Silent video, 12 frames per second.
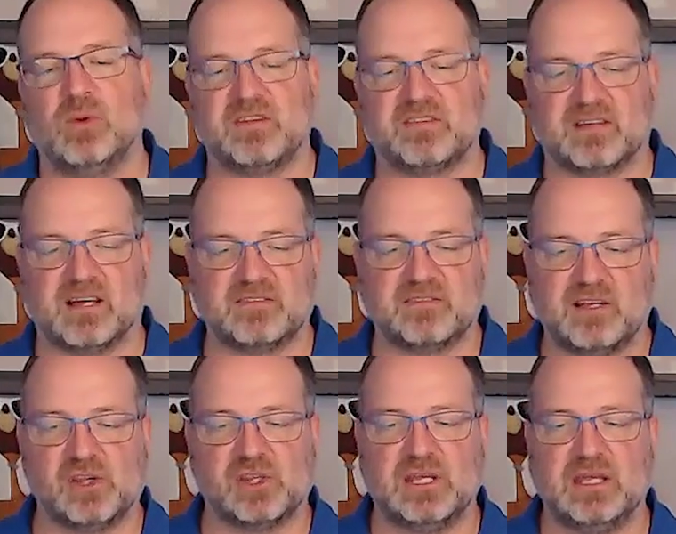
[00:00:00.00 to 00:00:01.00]
we discussed
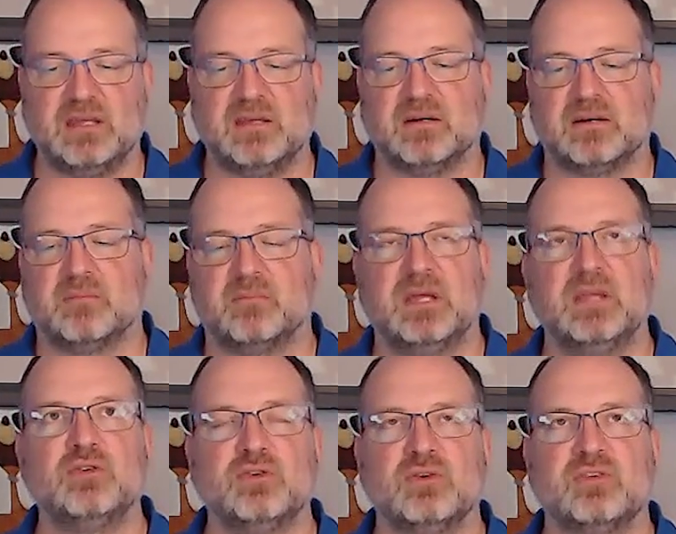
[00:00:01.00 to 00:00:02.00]
essentially
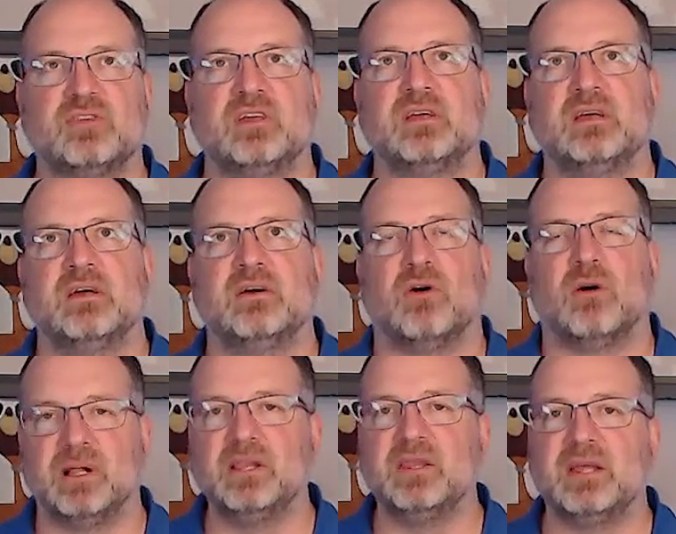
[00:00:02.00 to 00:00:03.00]
introducing or
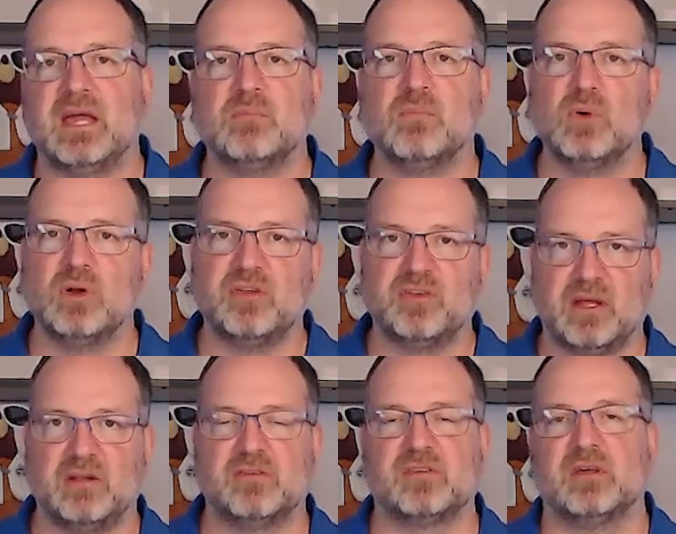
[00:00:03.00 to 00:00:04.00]
building a
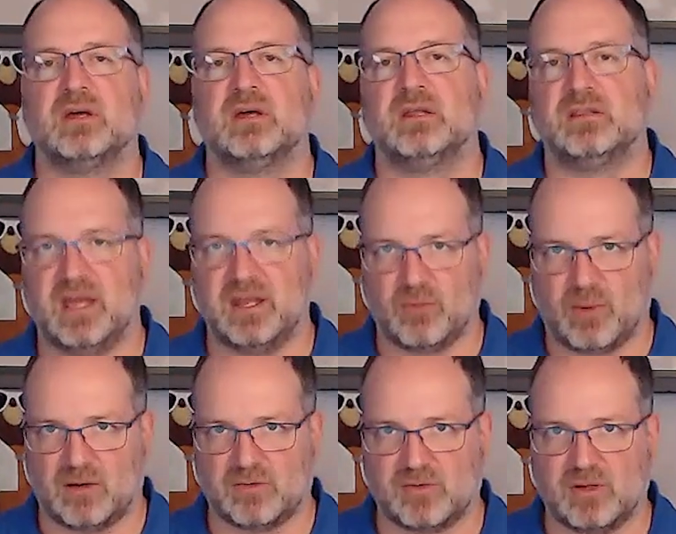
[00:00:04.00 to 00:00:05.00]
multi-tenant data
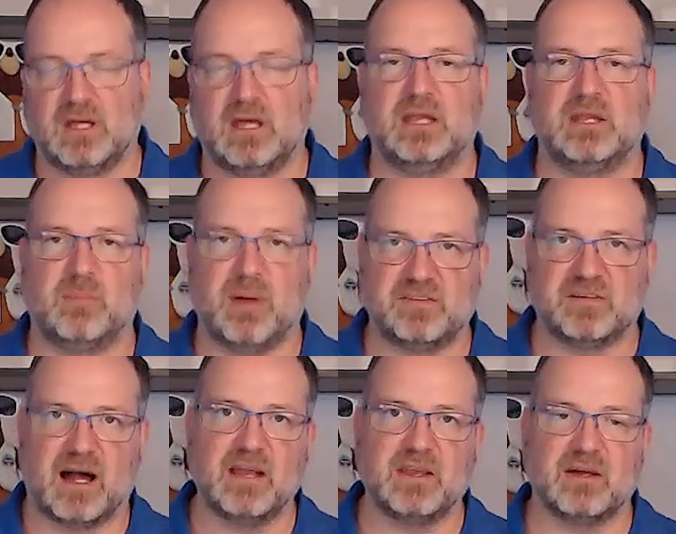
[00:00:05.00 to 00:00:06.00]
warehouse. And the
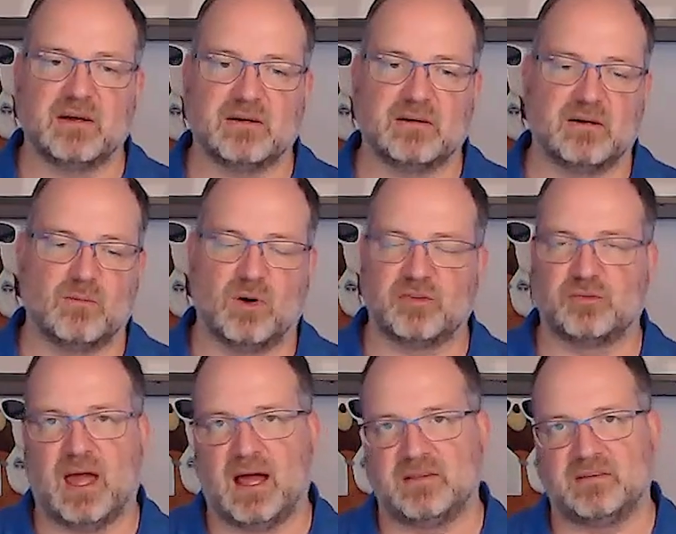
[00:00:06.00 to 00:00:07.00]
basic idea was
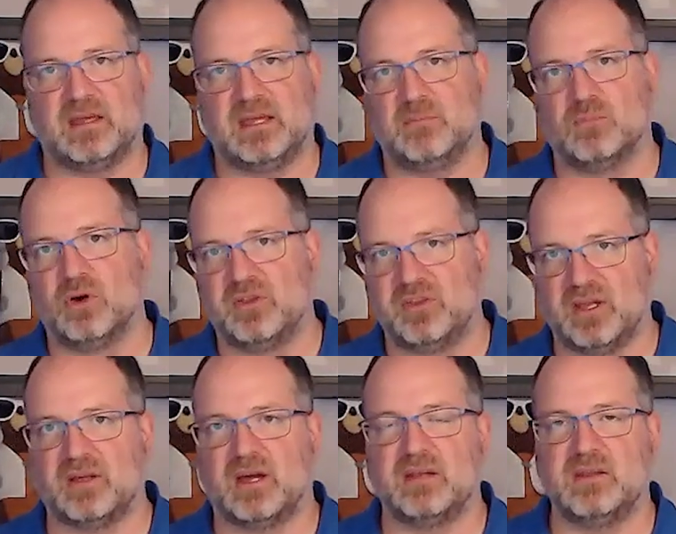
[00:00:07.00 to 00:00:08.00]
to add a
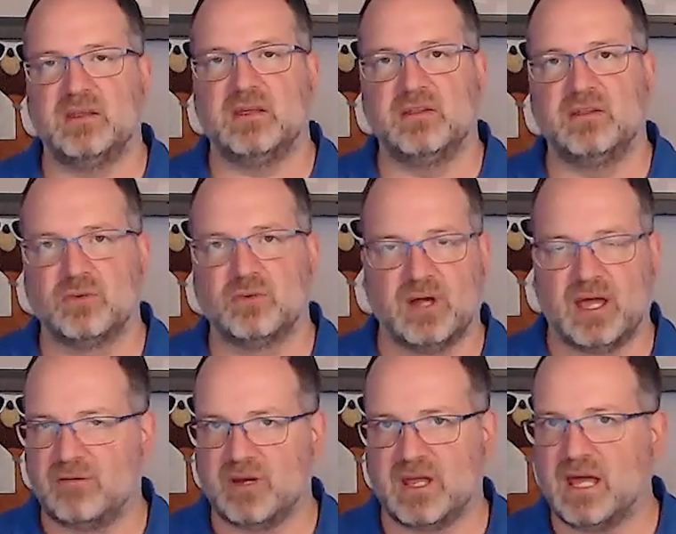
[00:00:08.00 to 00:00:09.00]
multi-tenant ID into
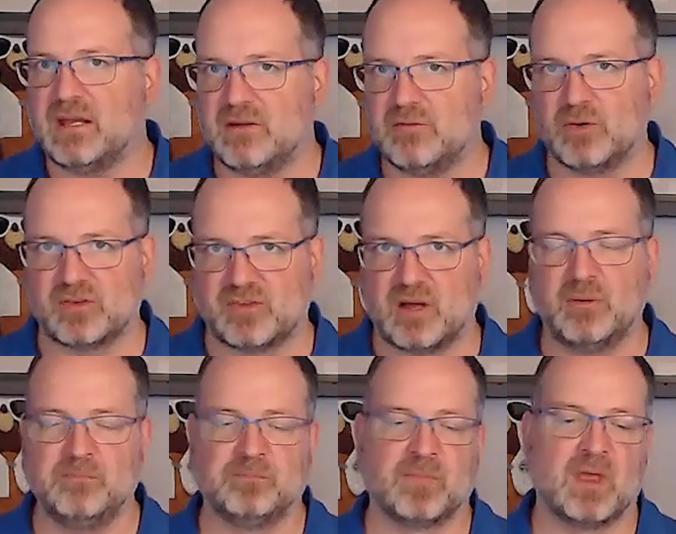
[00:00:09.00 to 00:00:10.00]
every entity, for example.